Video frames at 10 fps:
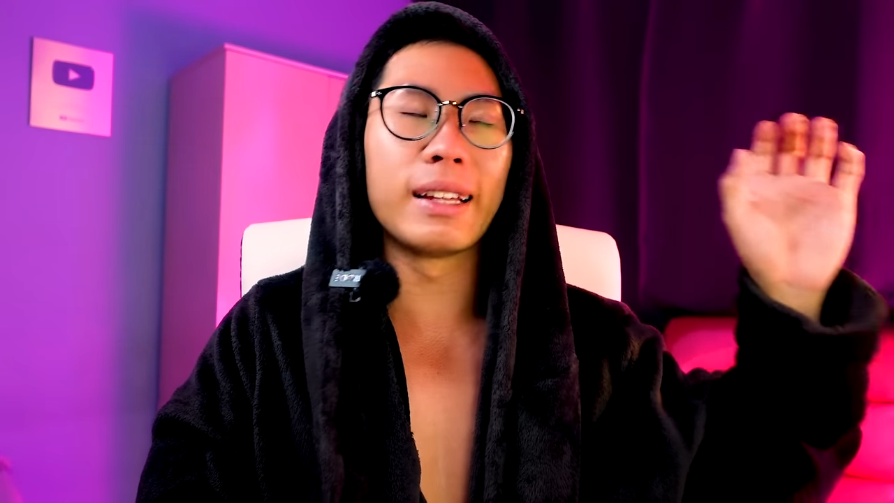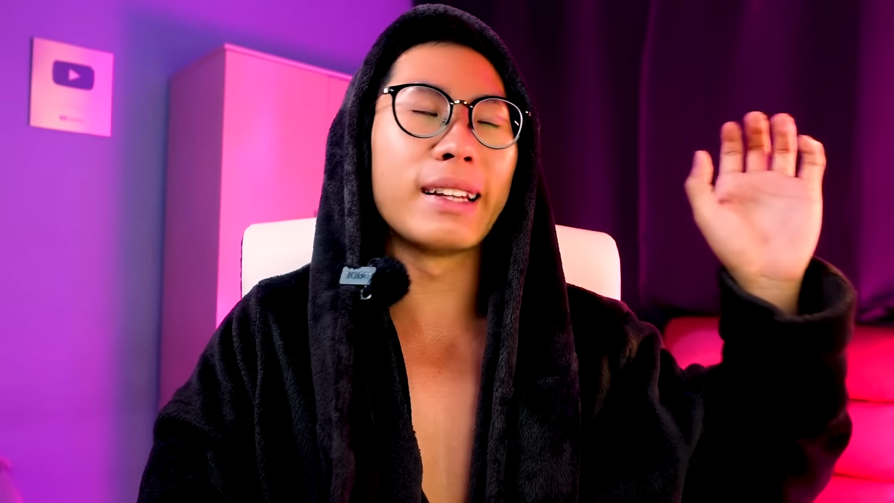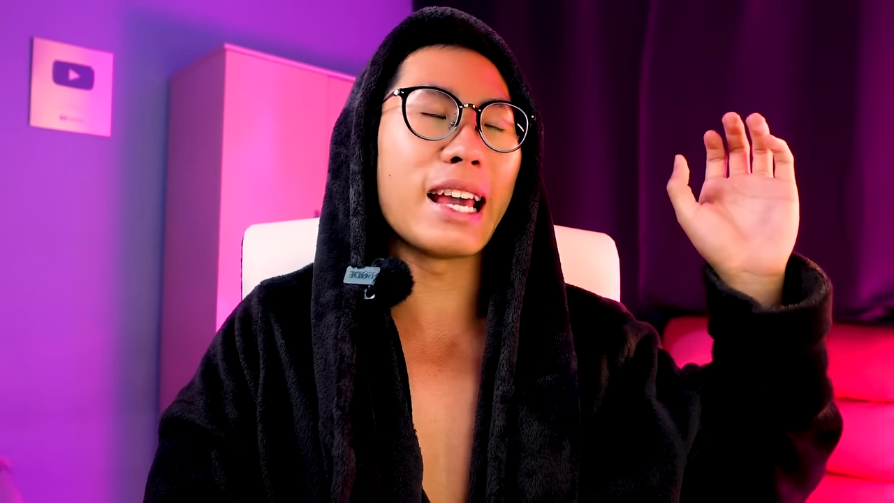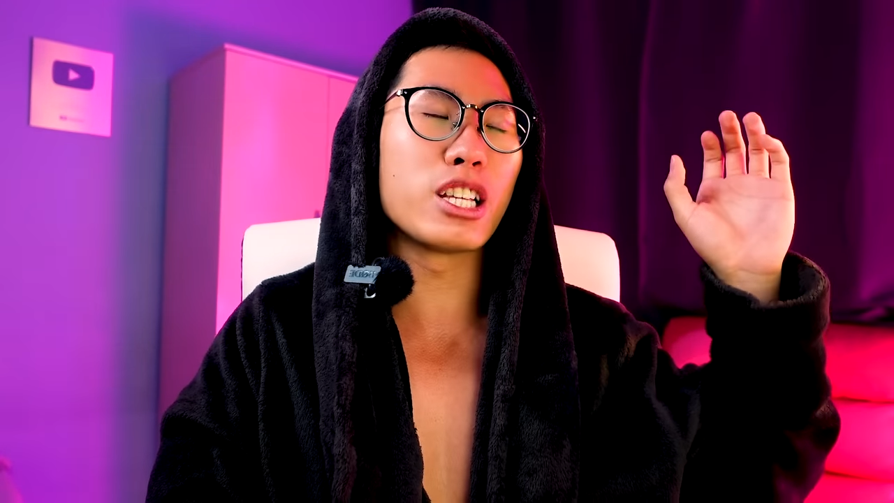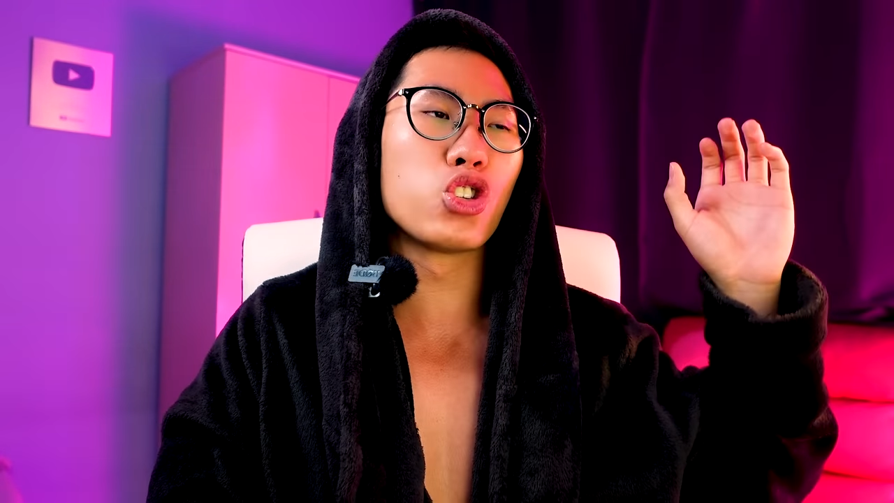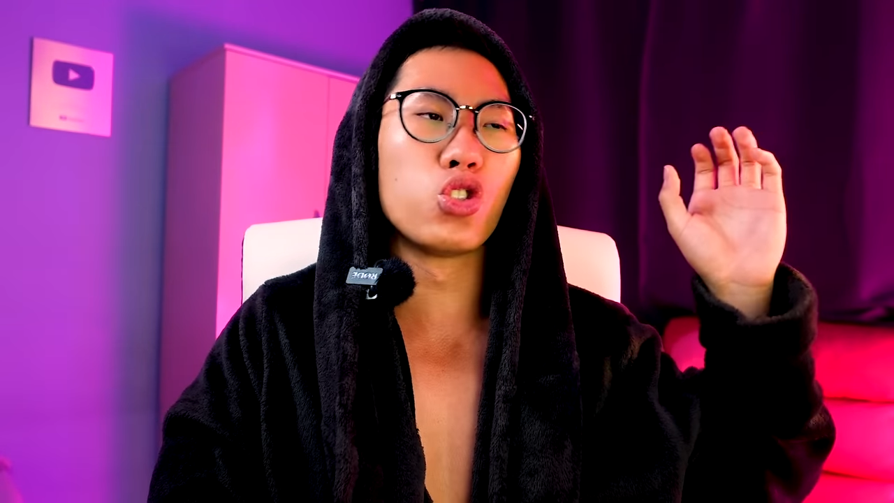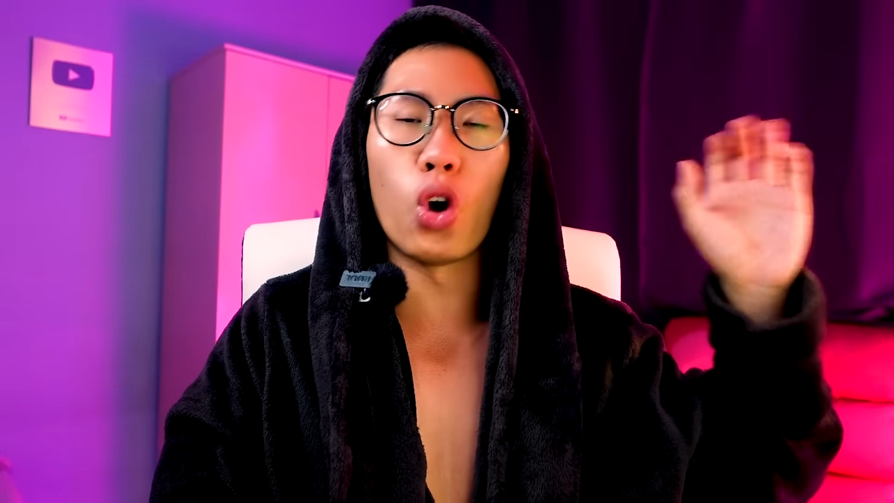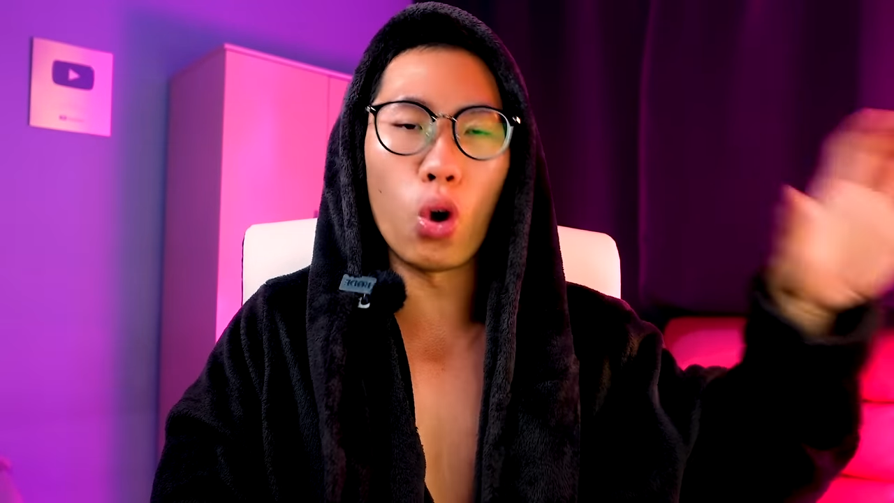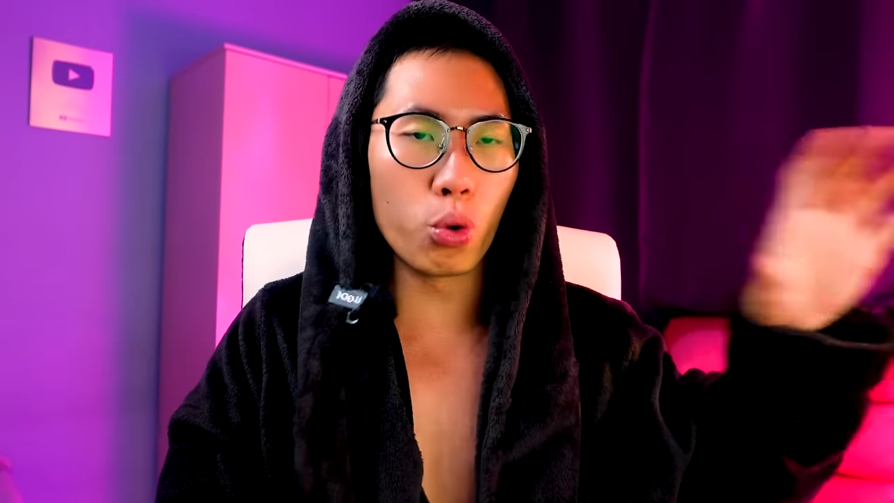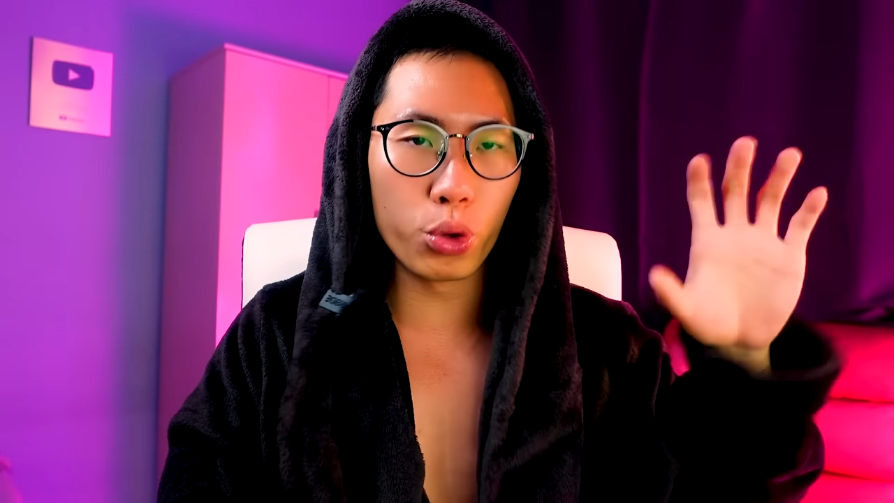there is
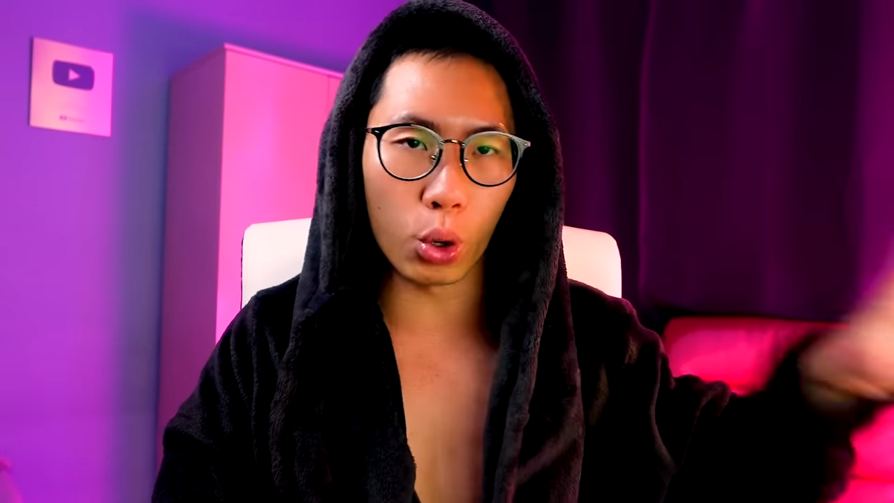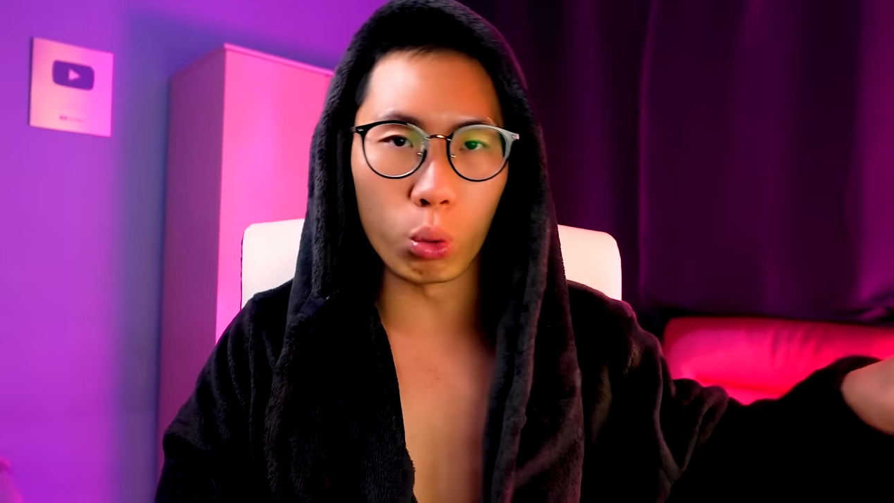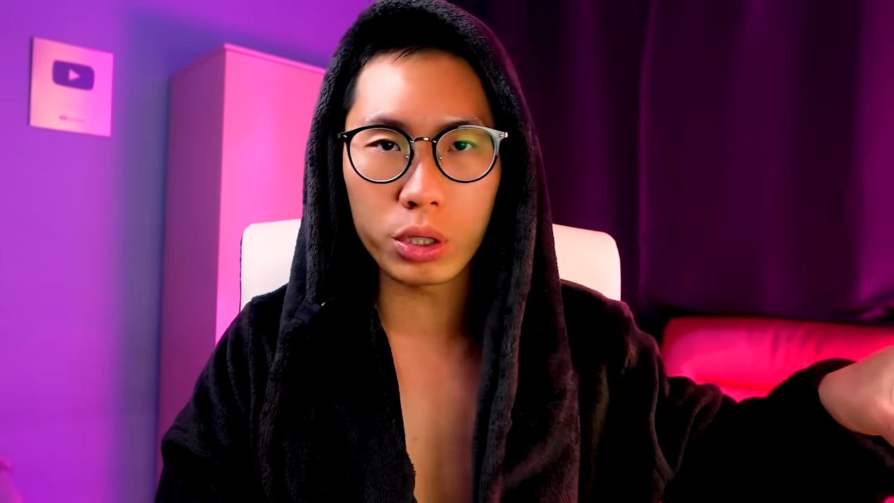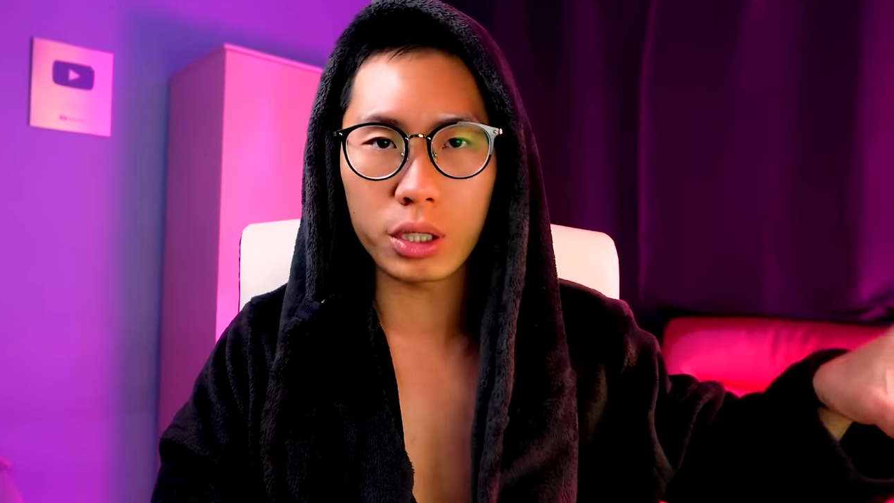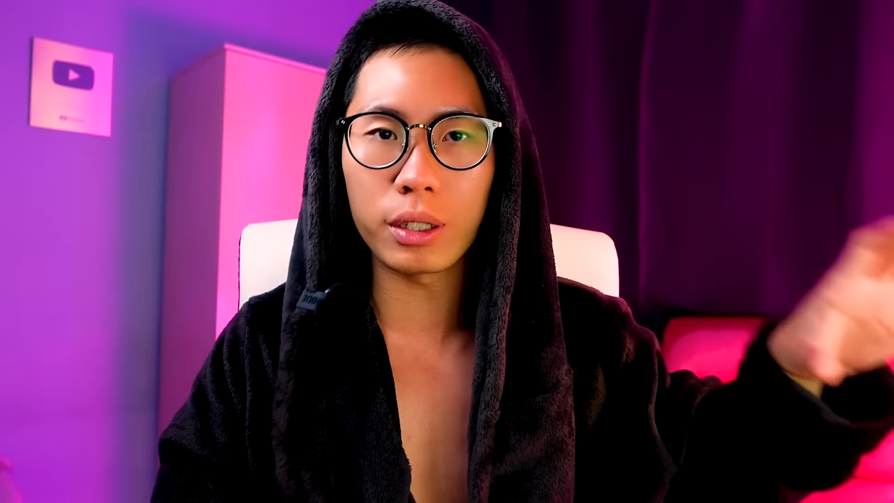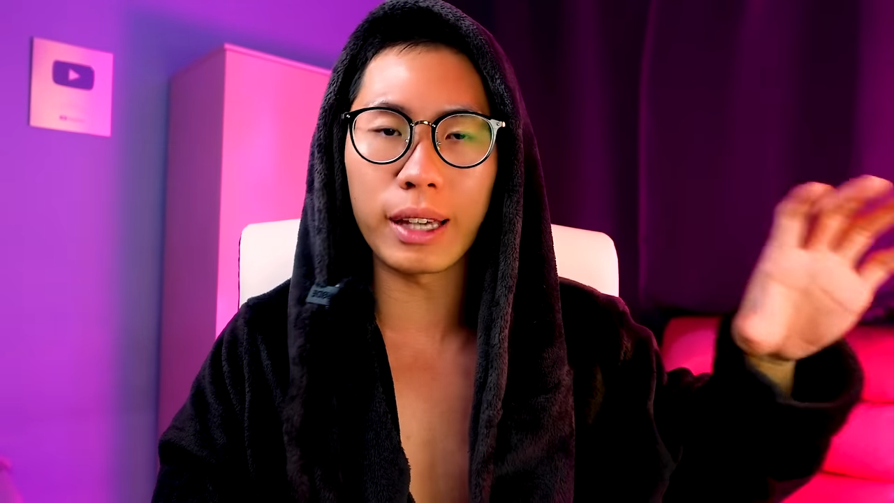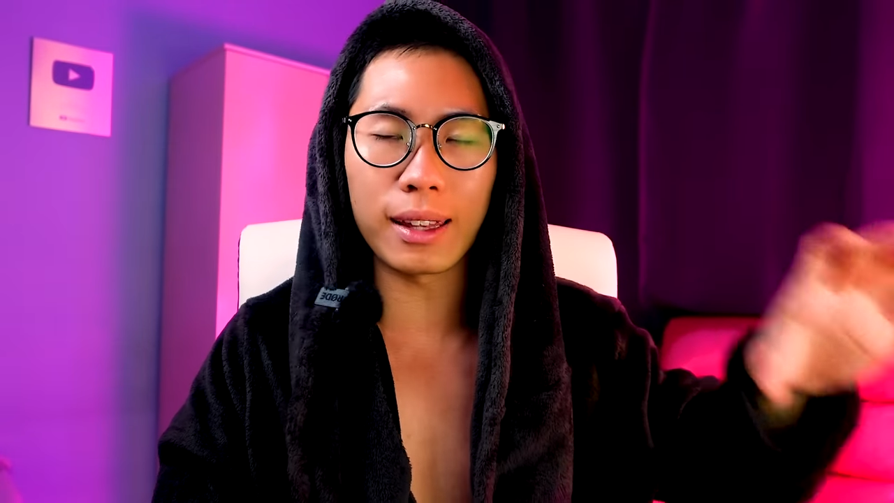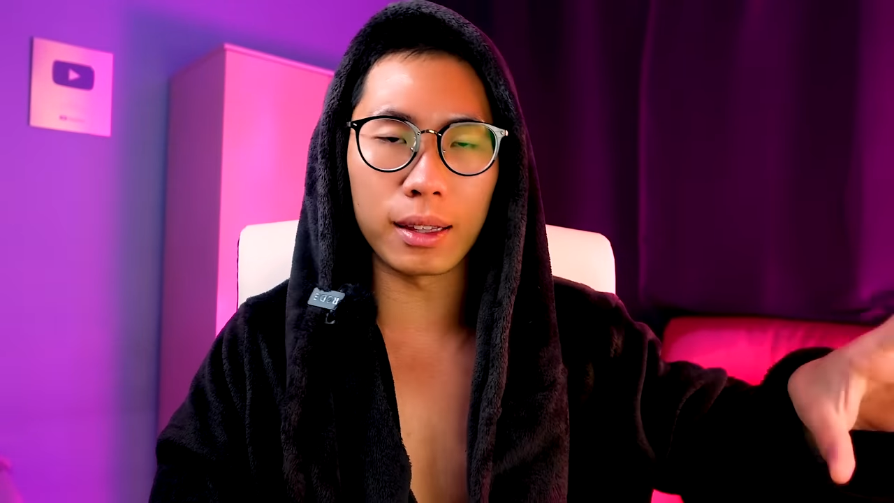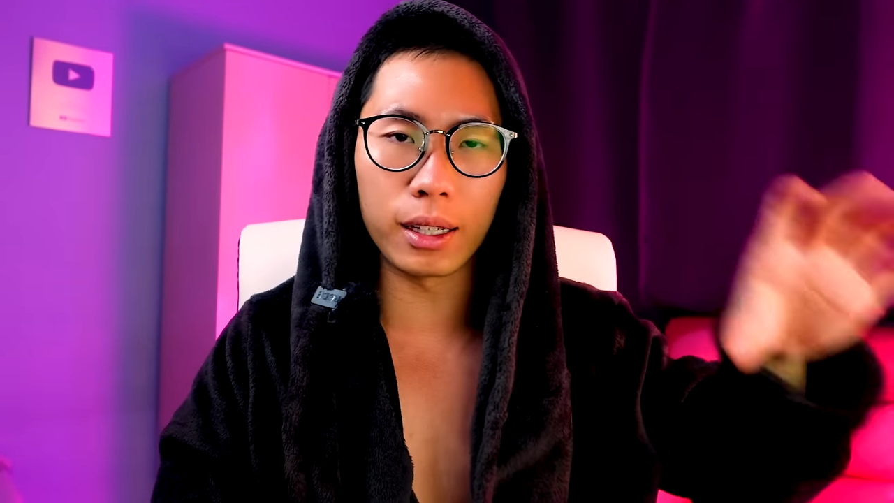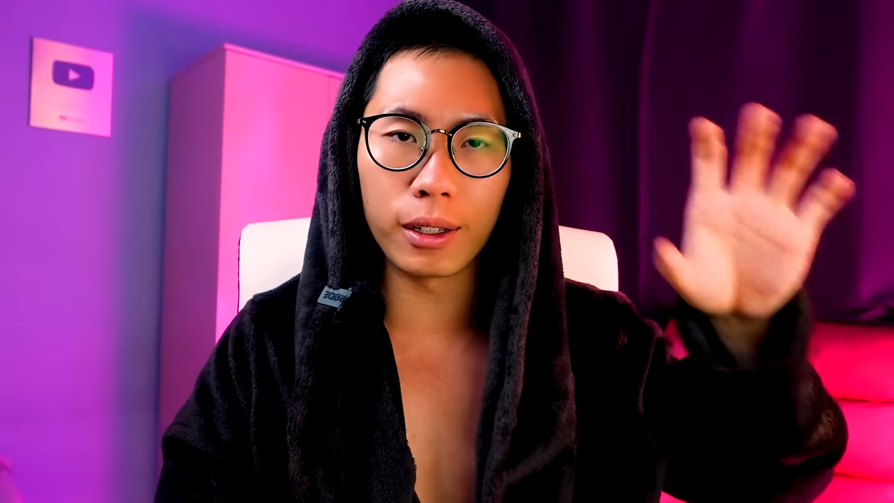no use
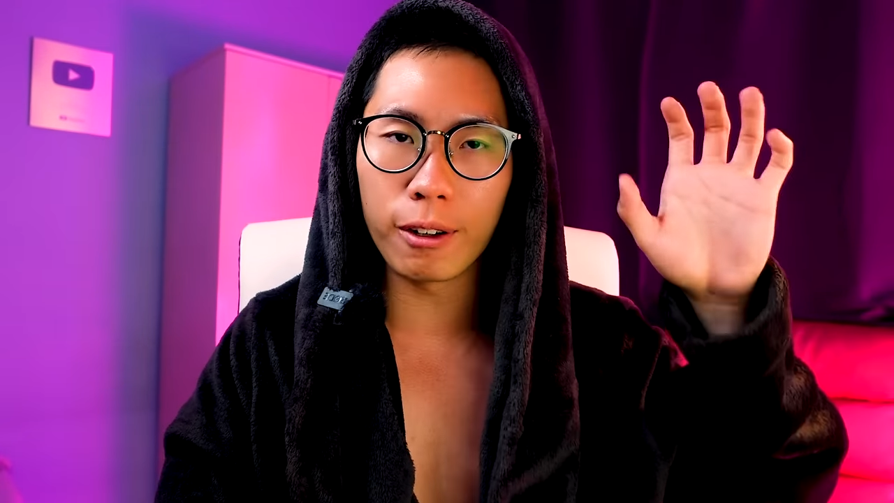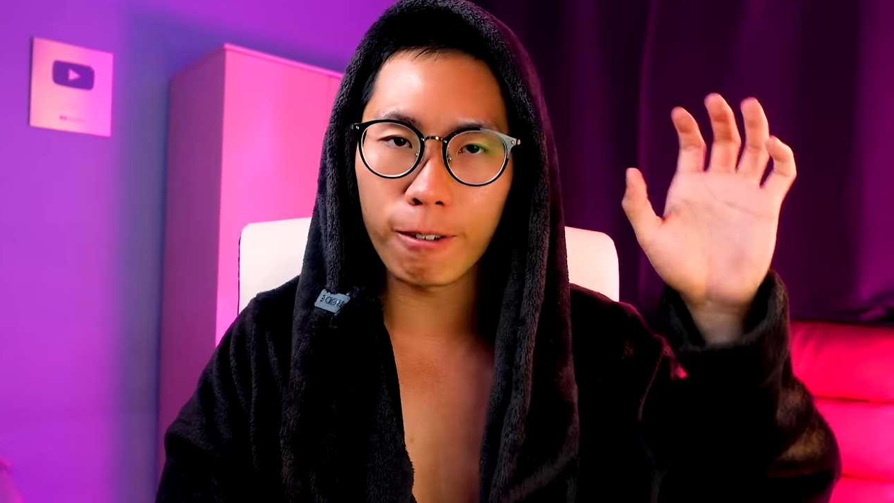getting